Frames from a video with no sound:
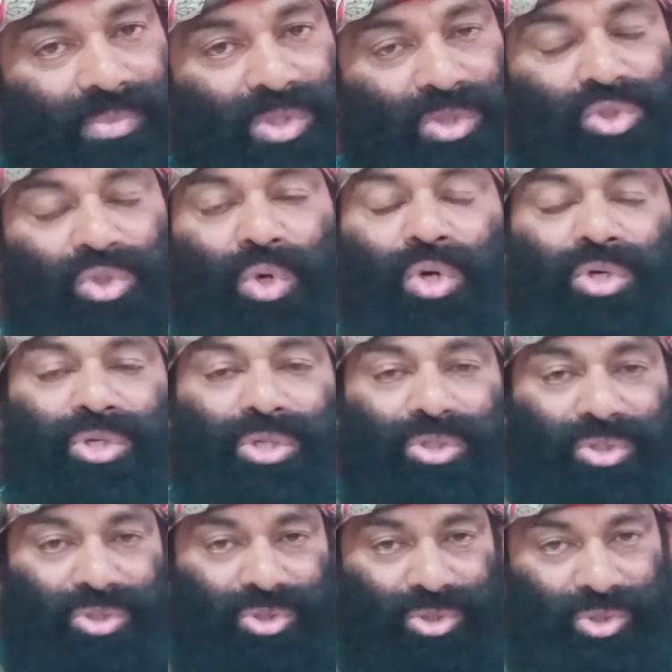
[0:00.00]
shoulder
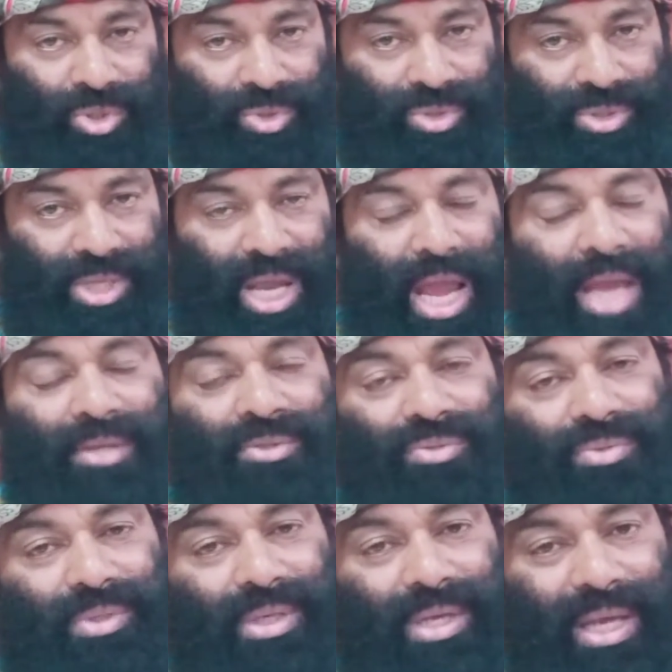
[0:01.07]
to shoulder, hand
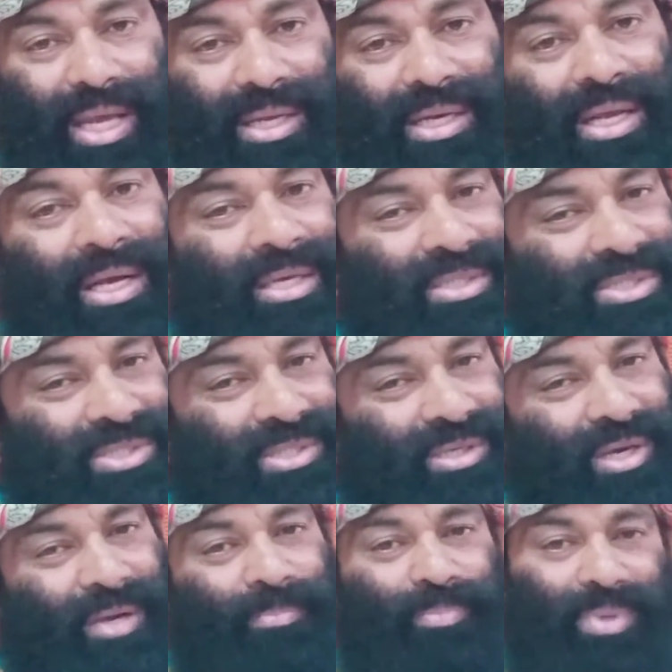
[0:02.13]
to hand,
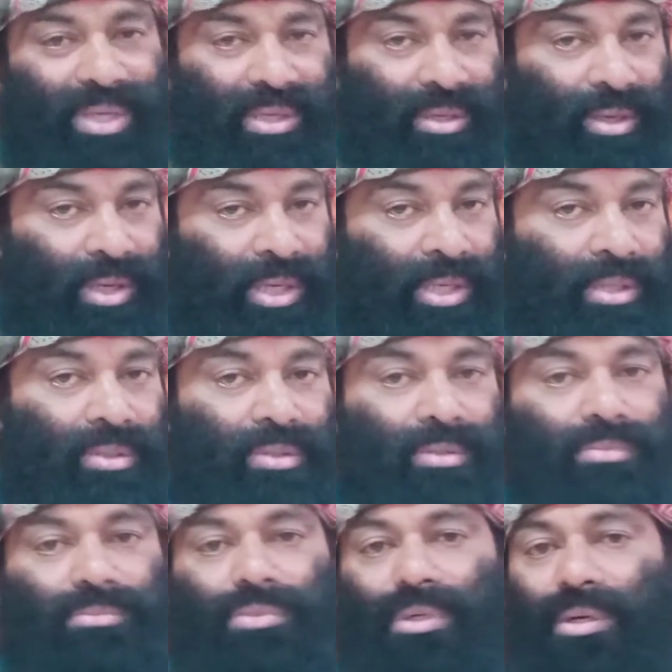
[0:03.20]
scrubbing, cleaning the
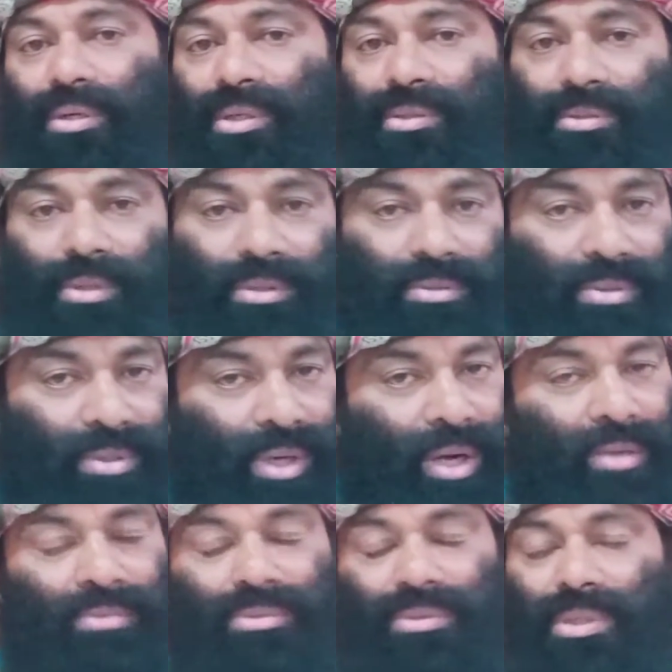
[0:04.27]
toilet or the
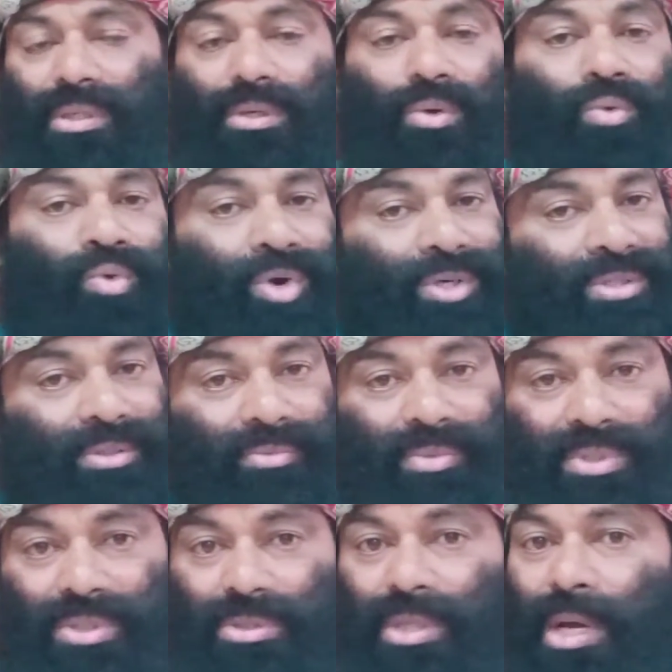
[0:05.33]
cow dung or whatever
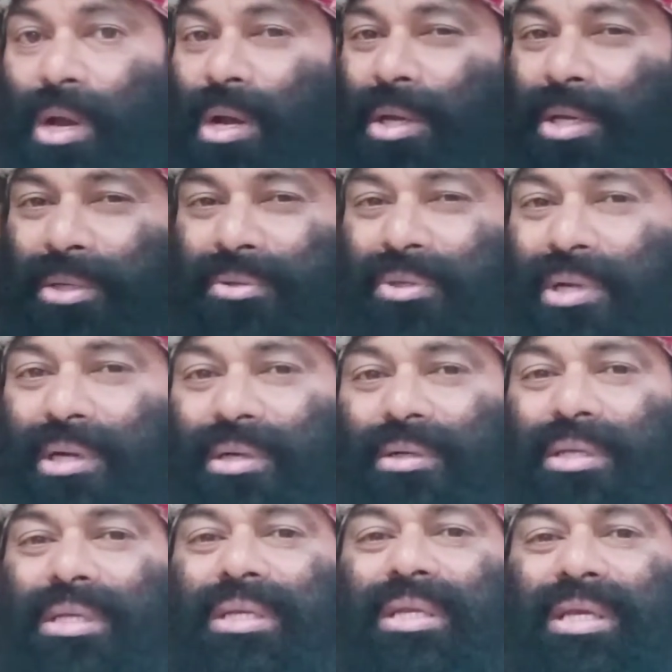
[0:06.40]
it is, until
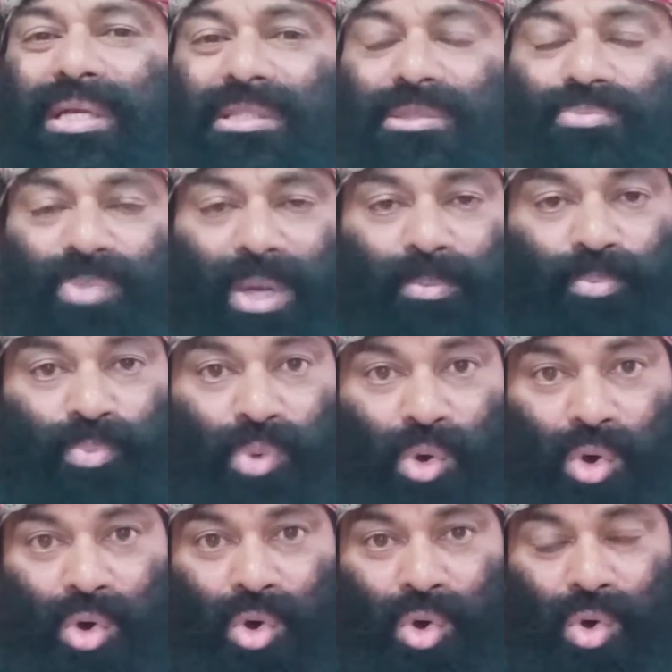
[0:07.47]
it hits my
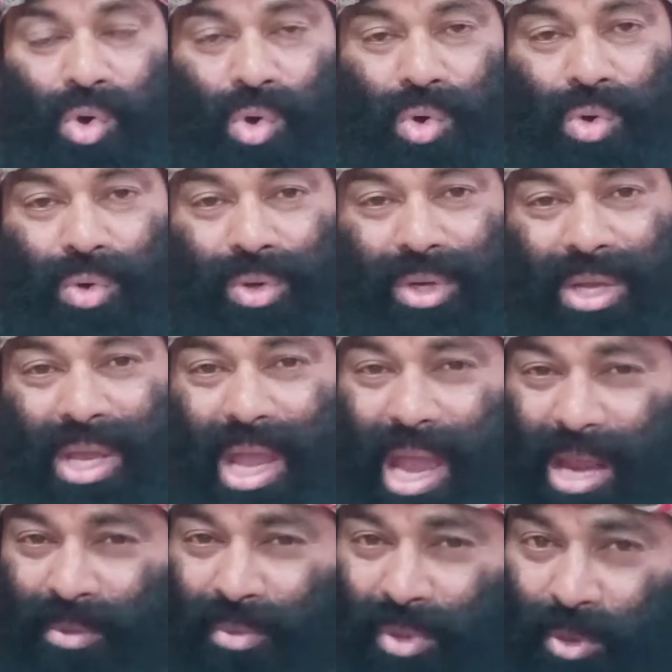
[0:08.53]
bone
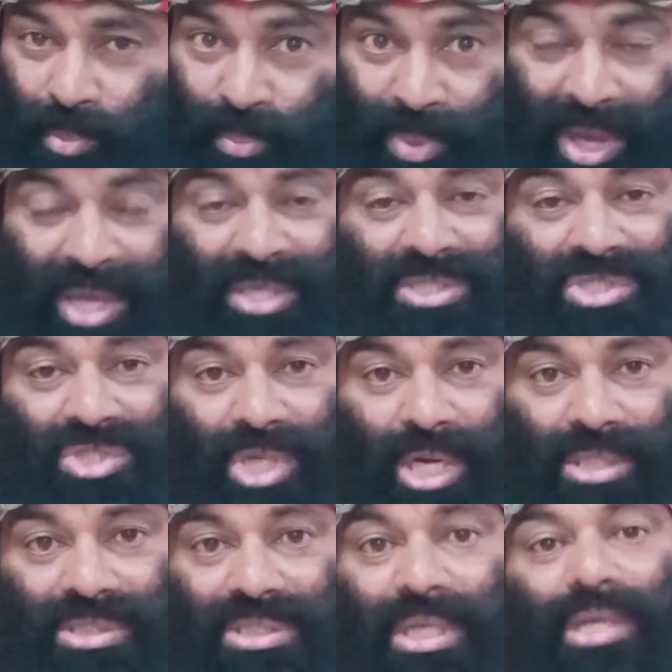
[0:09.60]
and then the pain
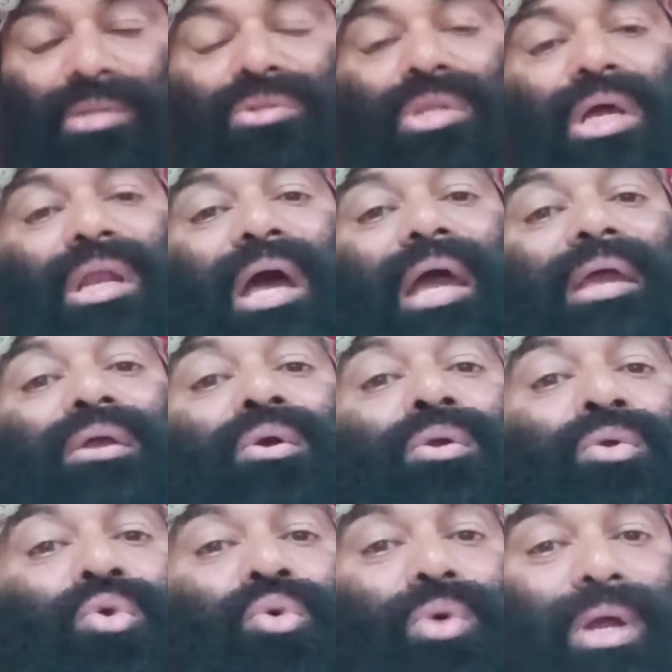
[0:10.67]
starts. Then I
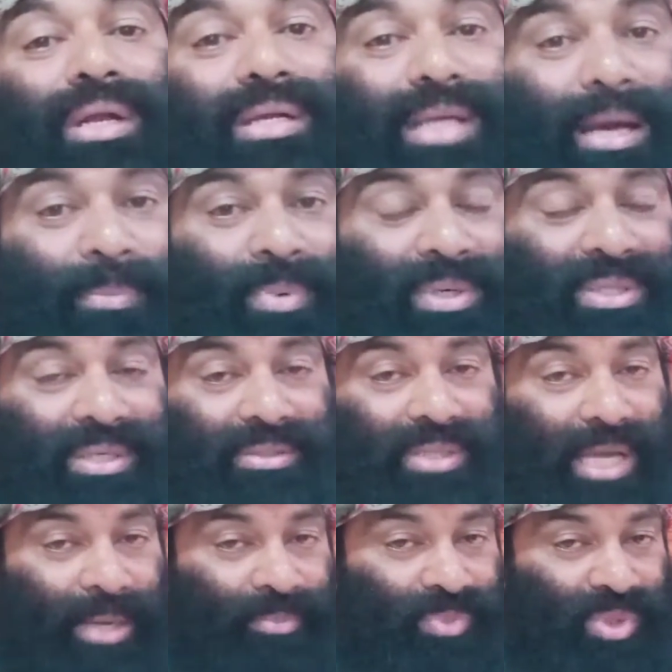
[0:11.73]
do a double the
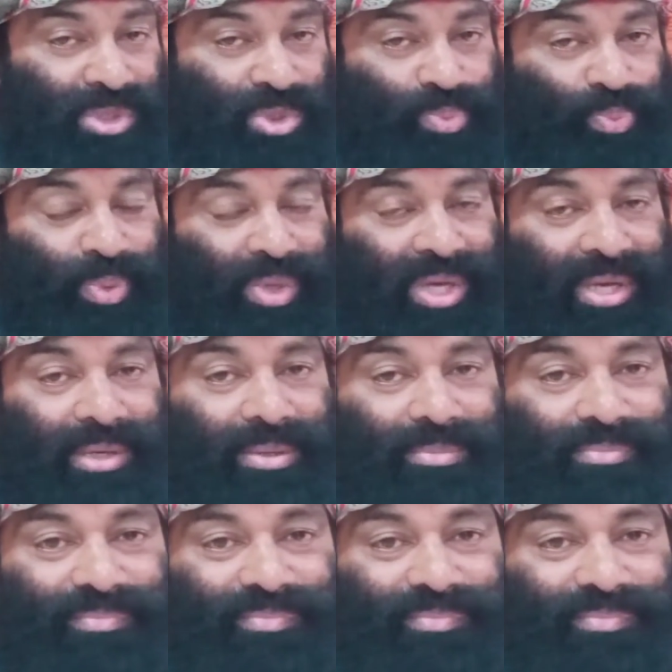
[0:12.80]
time the speed.